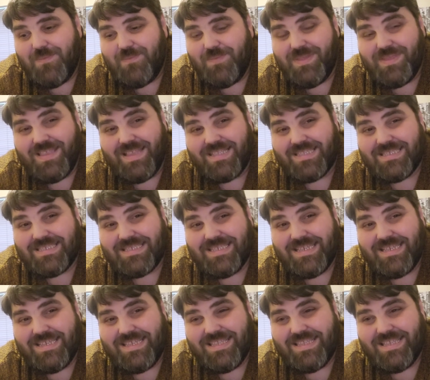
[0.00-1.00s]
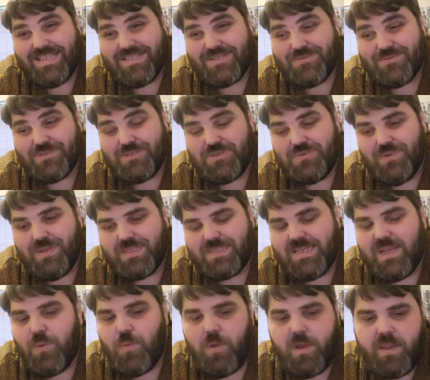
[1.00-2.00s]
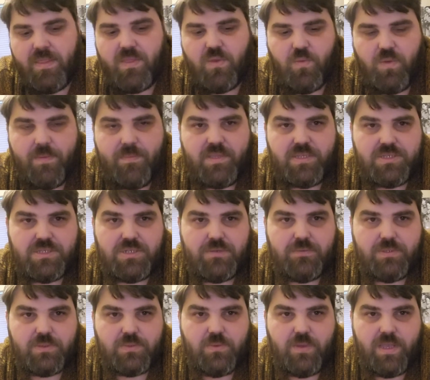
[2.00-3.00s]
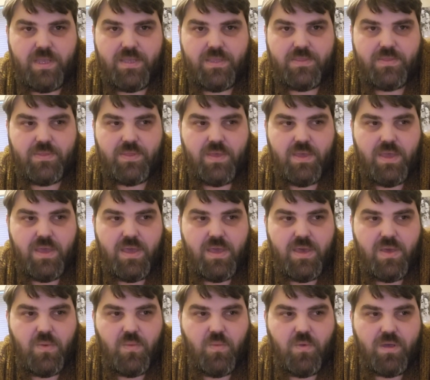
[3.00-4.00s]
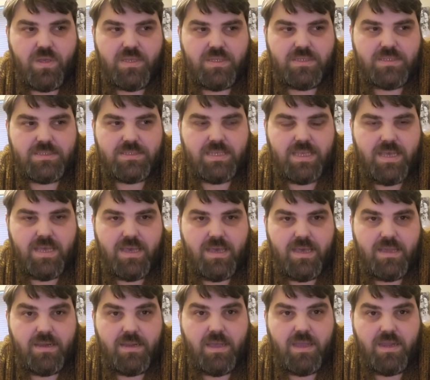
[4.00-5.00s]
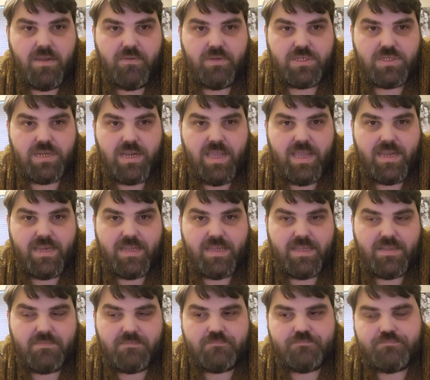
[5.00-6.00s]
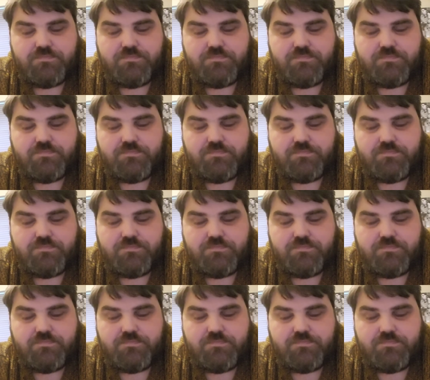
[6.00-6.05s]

But that's where she was. Now, one of the women she was with was an Irish lady.